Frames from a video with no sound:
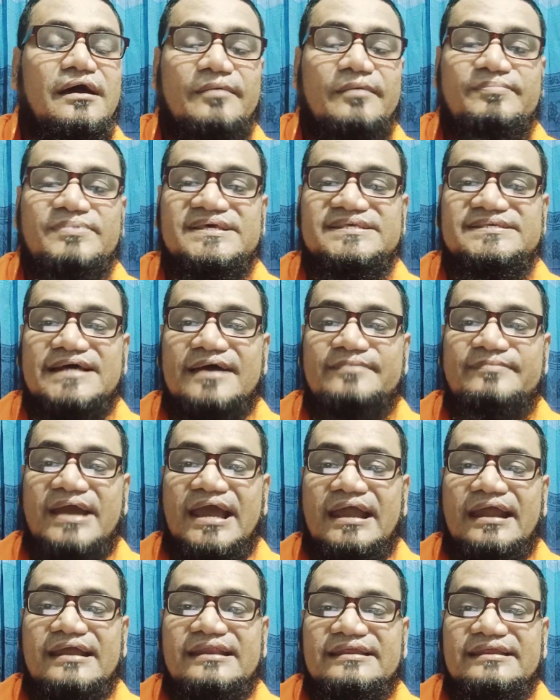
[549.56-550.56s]
Please I am
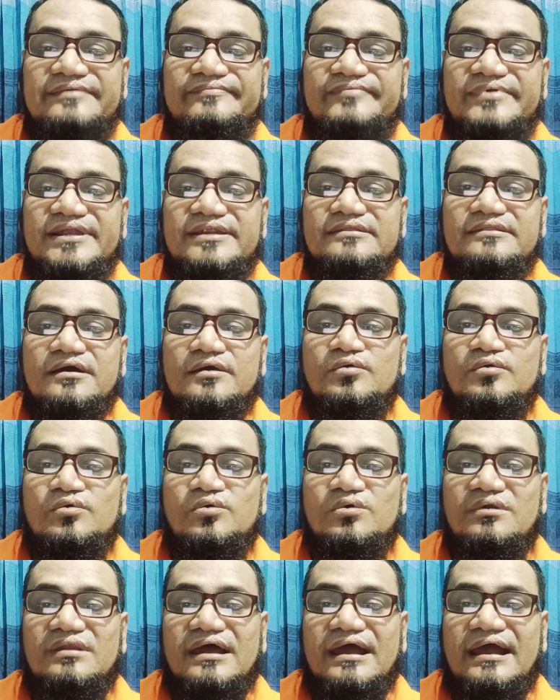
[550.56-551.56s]
again repeat the
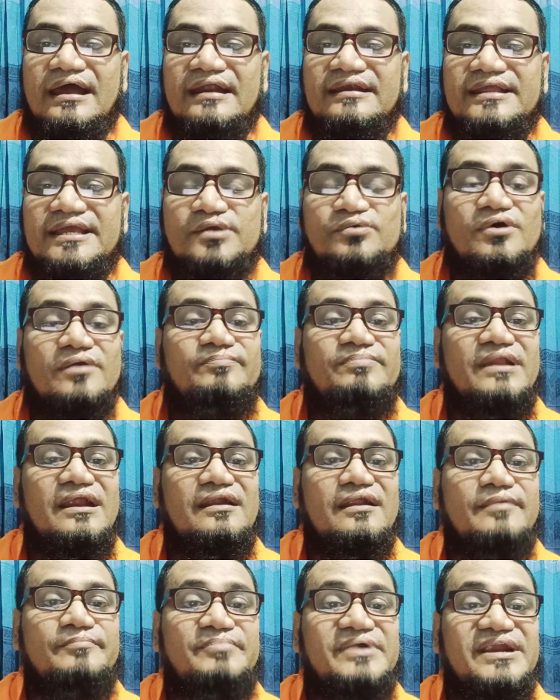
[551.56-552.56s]
Google Ad Keyword
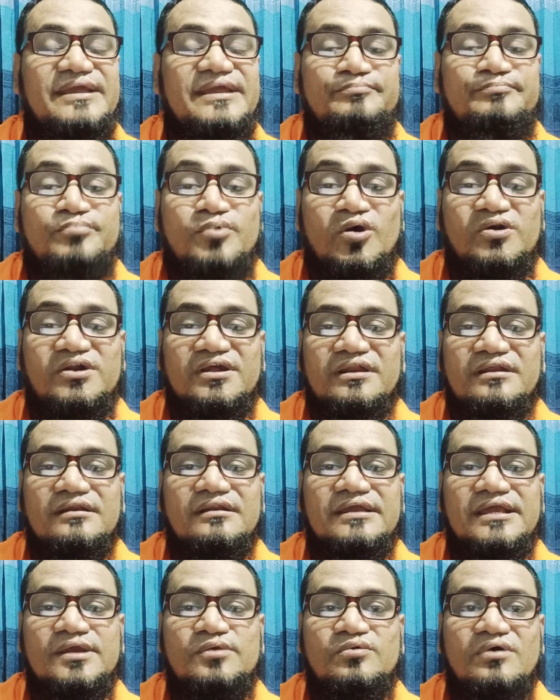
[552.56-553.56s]
Planner, very
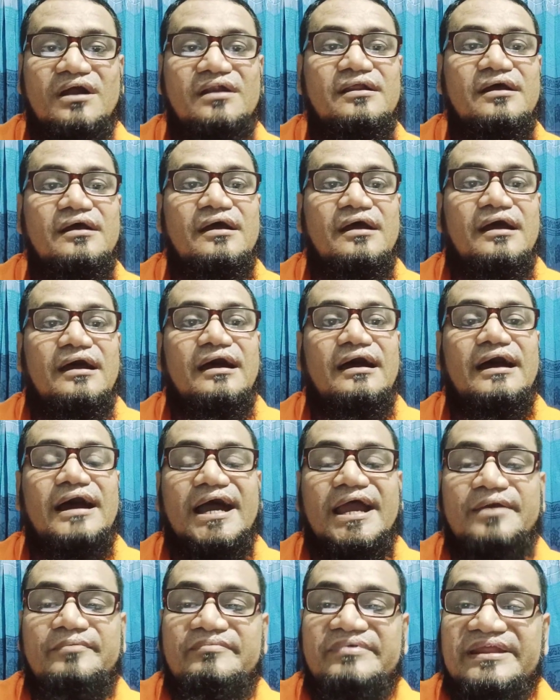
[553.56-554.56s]
important keyword.
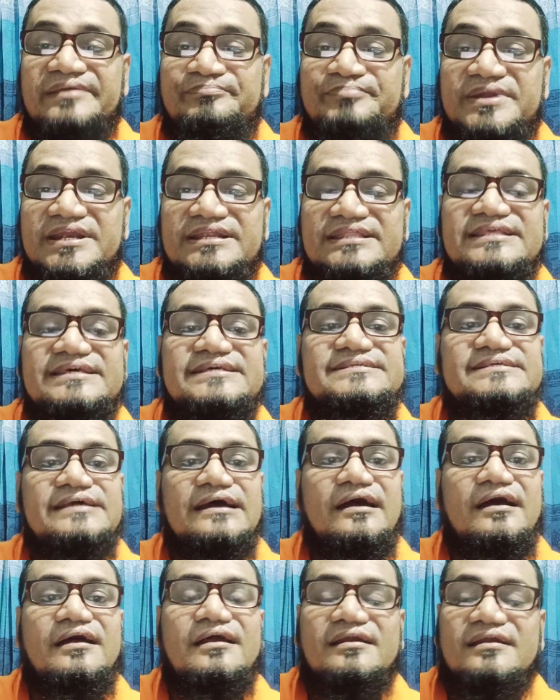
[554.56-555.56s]
I am repeat this
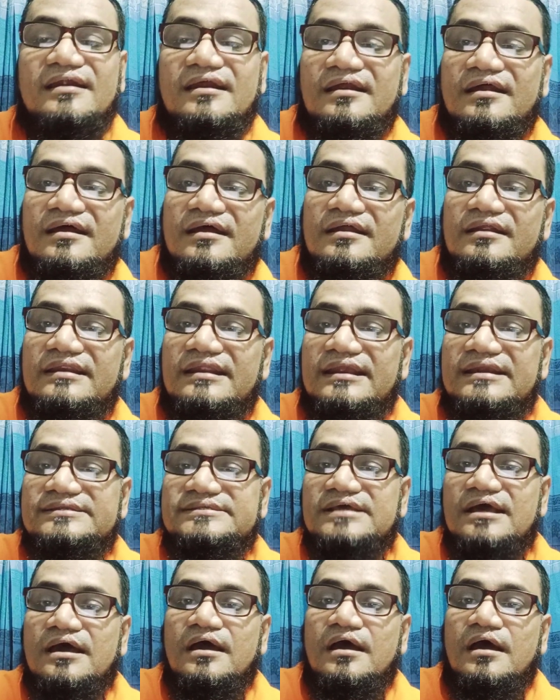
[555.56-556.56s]

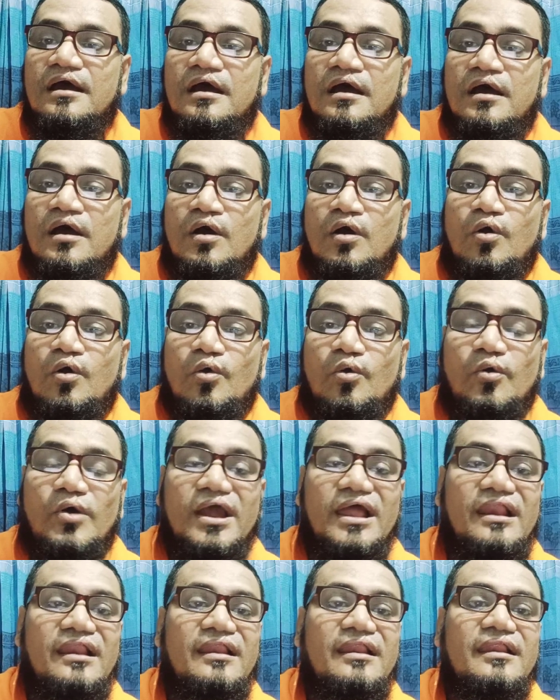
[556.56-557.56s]
reads.
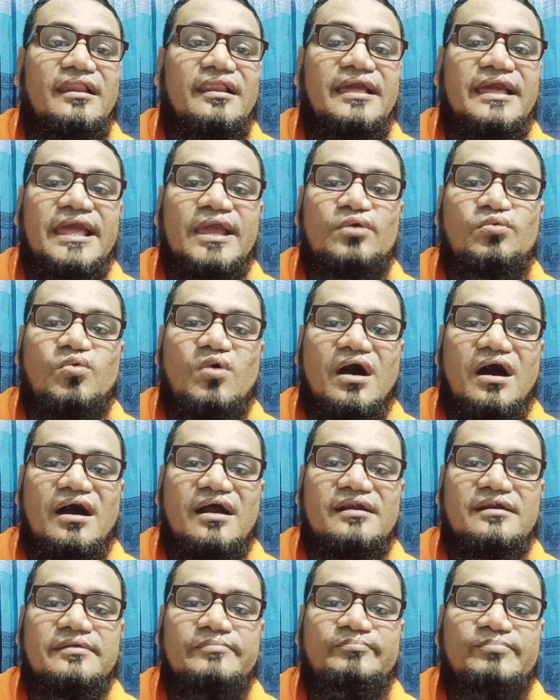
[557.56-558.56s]
Well,
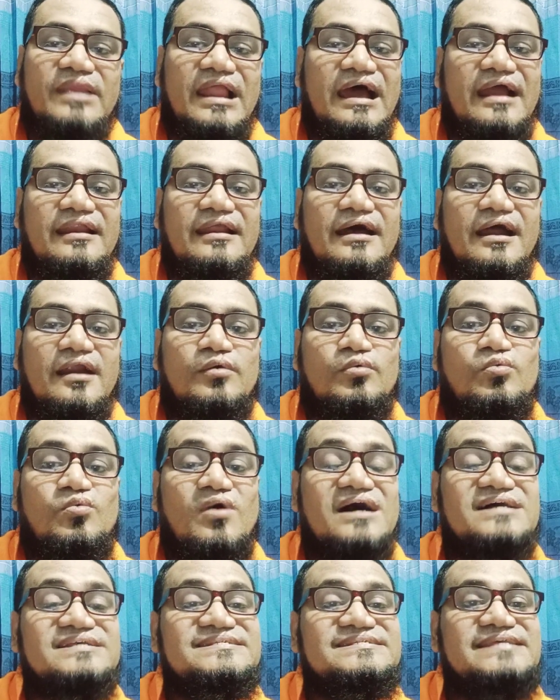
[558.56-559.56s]
Keyword Planner
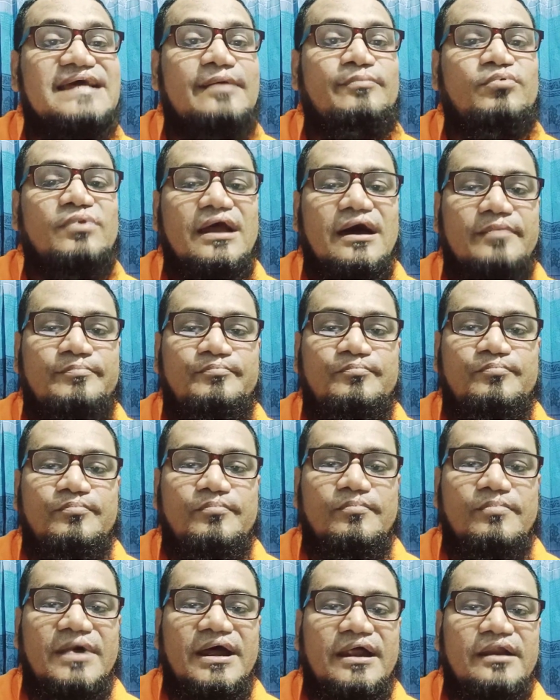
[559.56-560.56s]
was
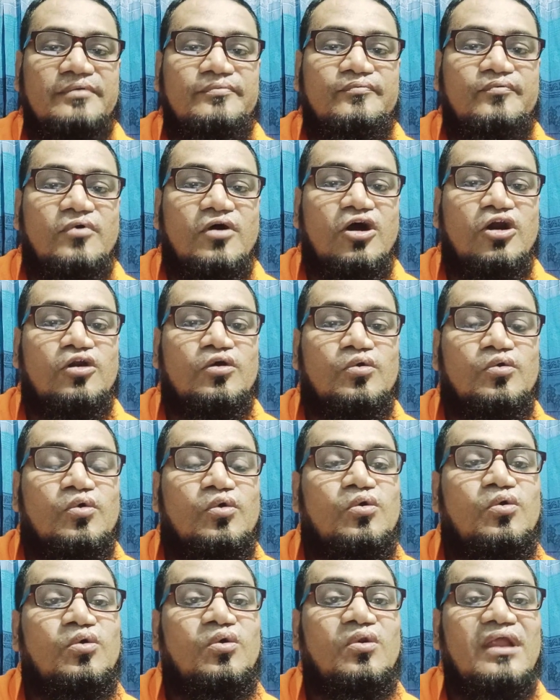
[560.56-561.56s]
development for
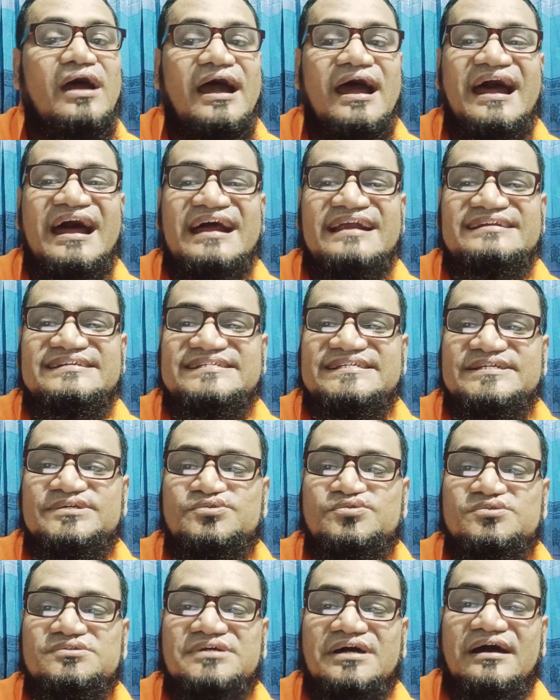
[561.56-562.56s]
Google Ads
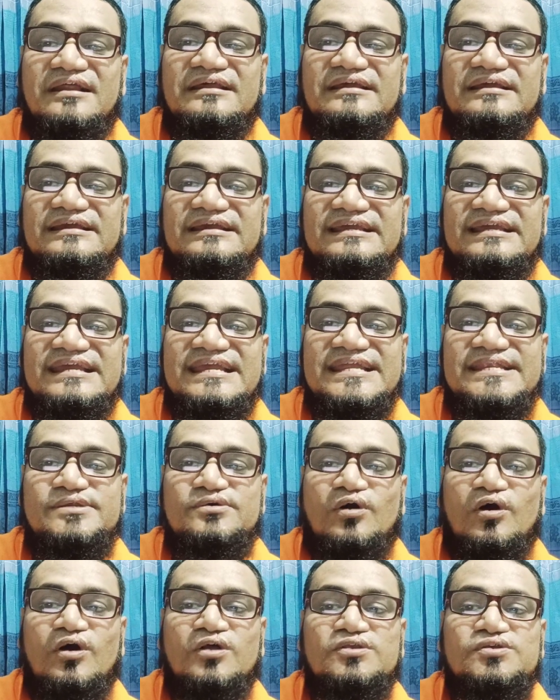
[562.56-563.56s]
user.
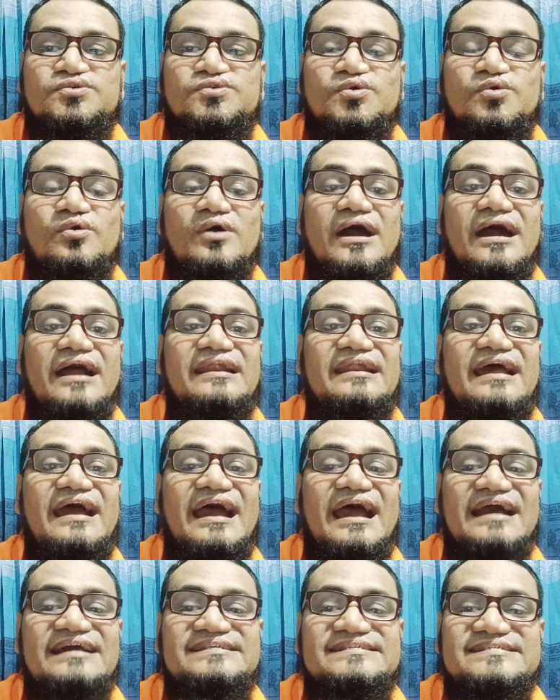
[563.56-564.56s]
It also an
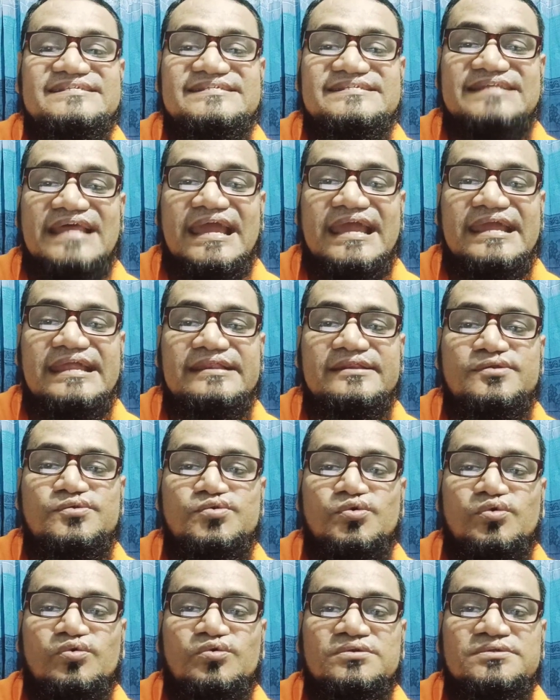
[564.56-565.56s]
extend
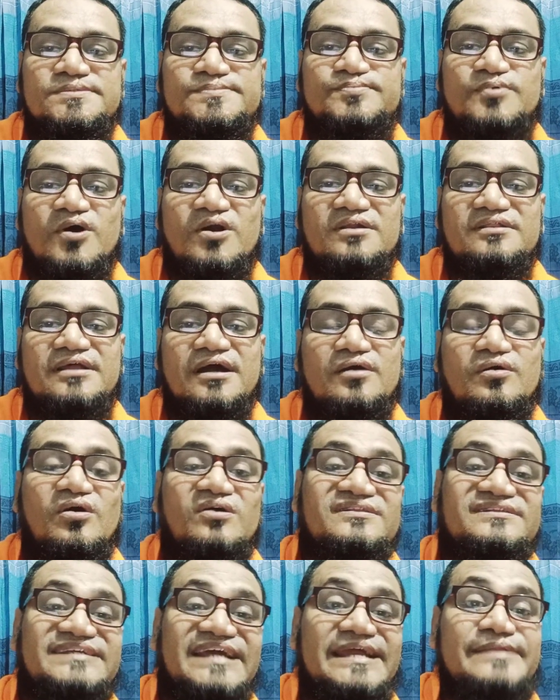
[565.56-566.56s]
tools for the
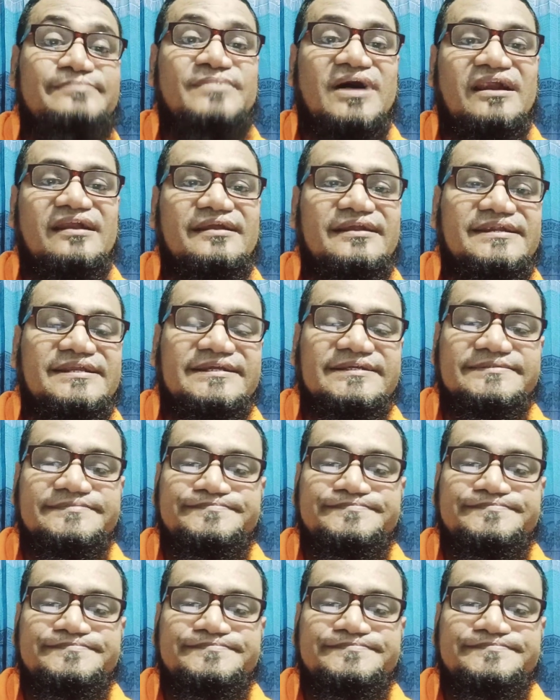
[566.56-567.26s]
content marketing.